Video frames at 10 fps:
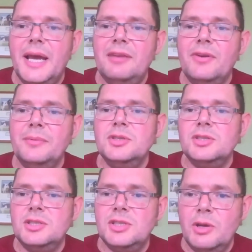And if I'm
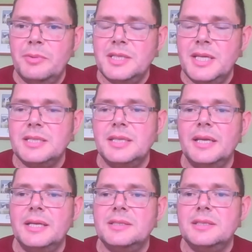just genomic
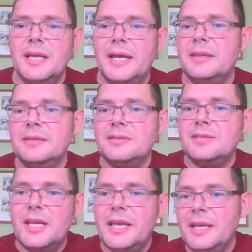testing
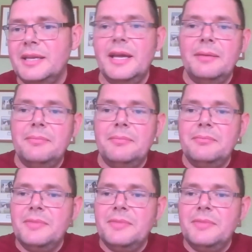and saying, yeah,